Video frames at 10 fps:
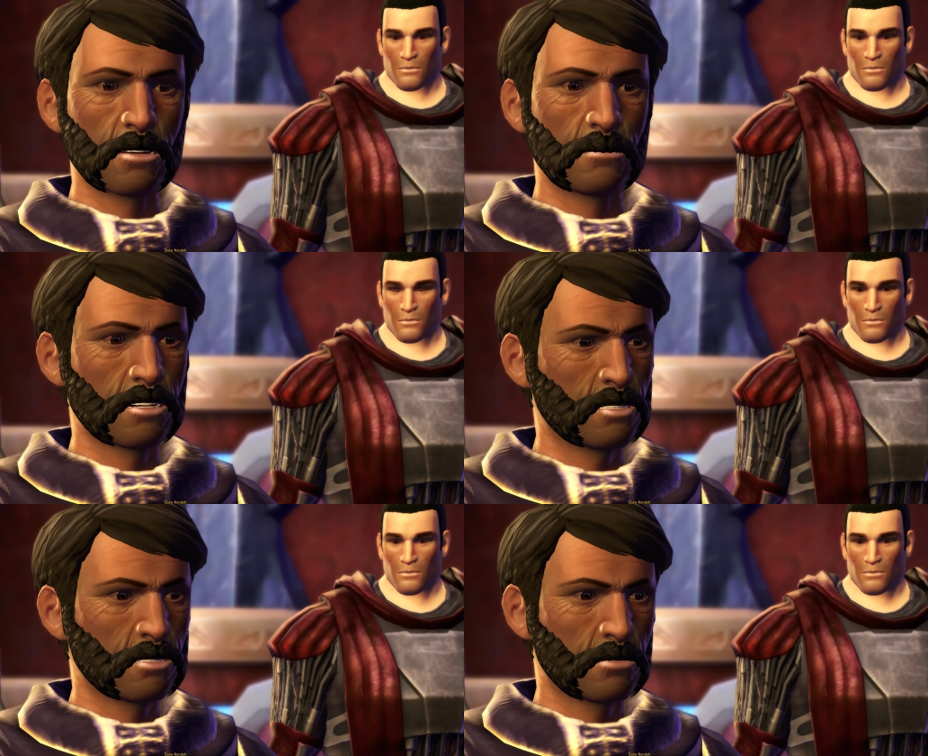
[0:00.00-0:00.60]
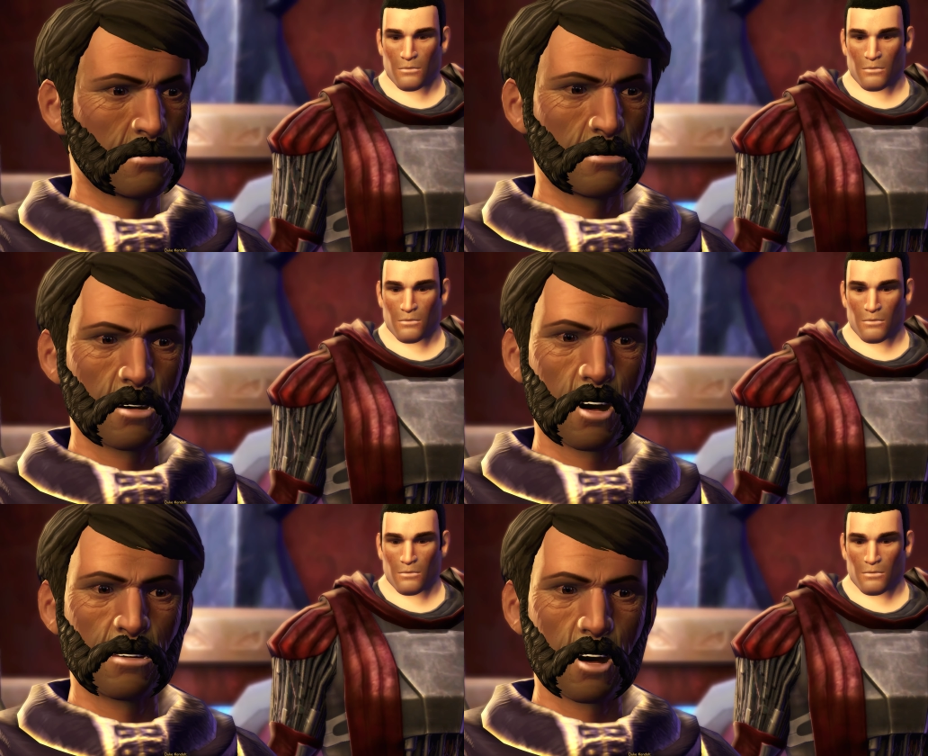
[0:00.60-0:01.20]
Speaker 1: enemies
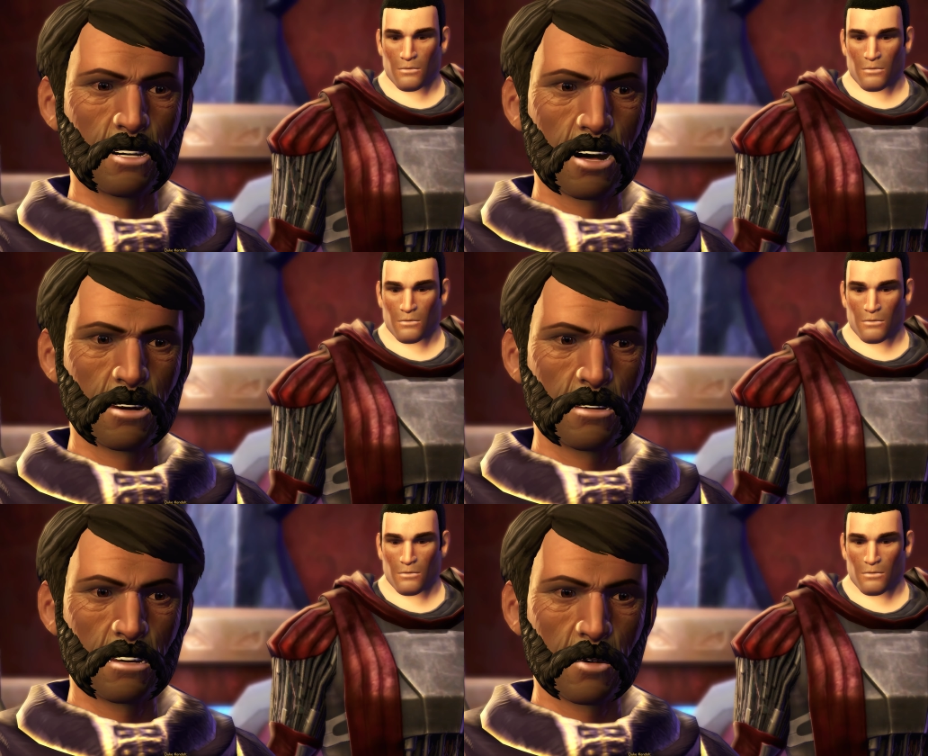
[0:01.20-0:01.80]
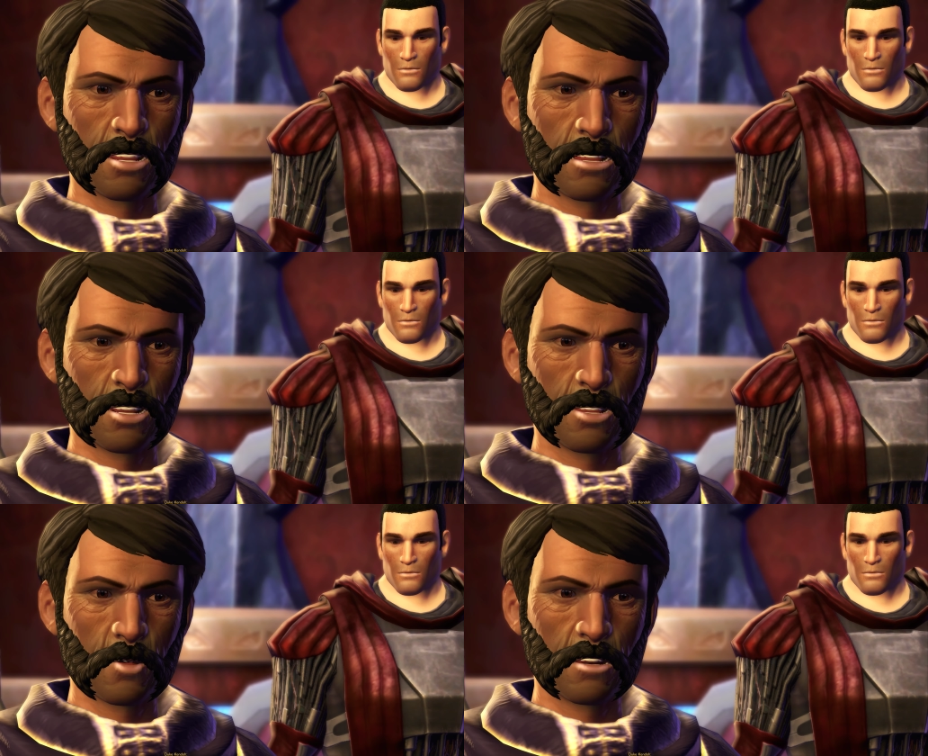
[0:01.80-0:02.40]
and ascend
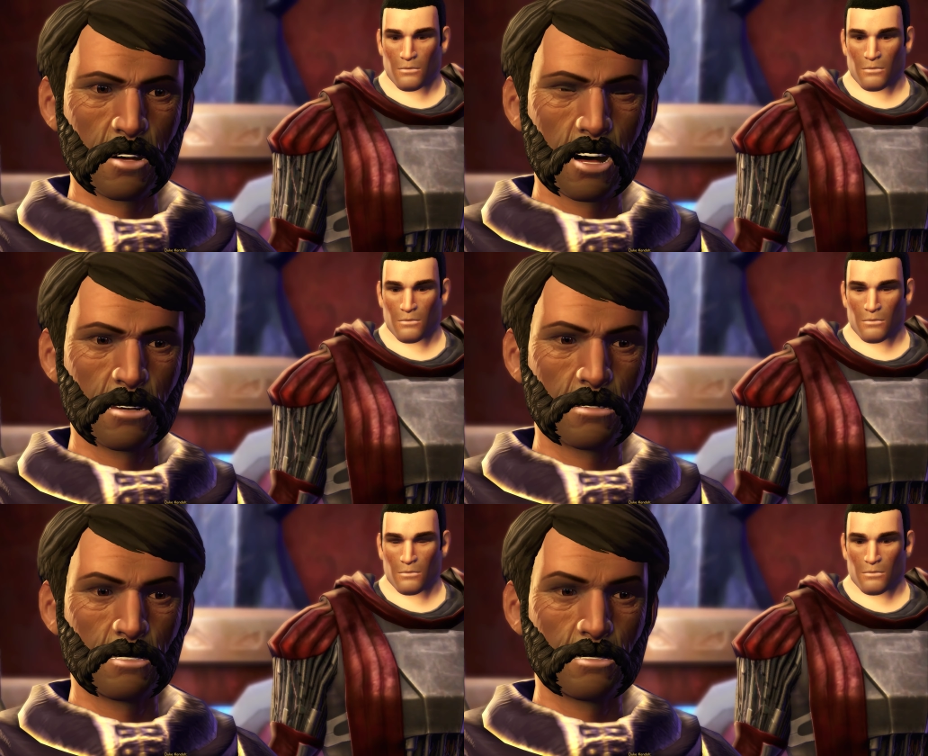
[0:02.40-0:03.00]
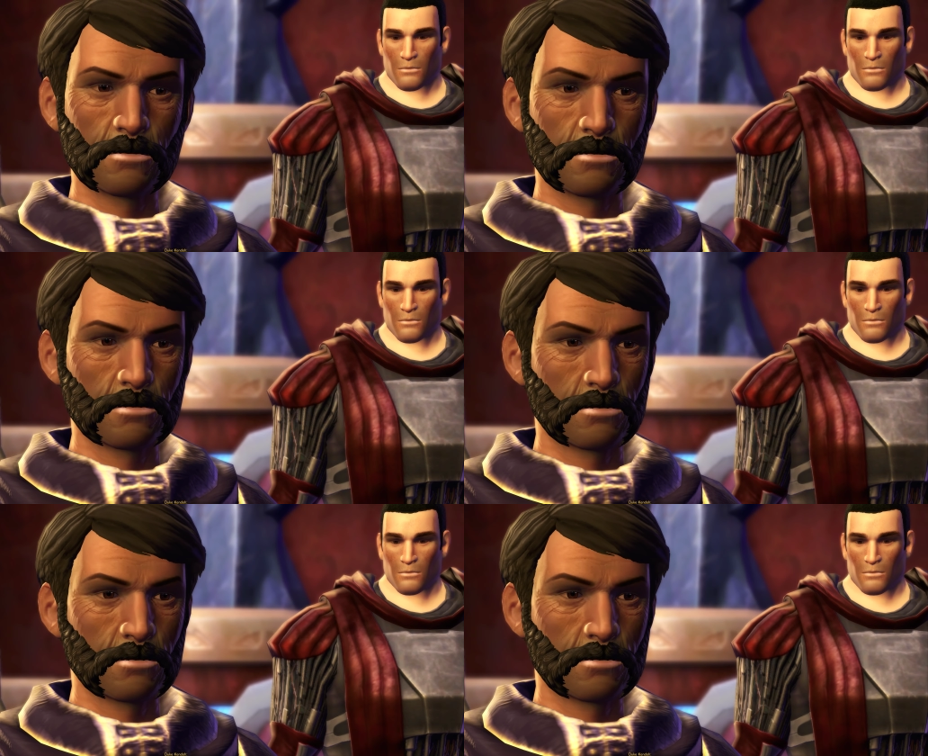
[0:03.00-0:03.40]
within the Thule ranks.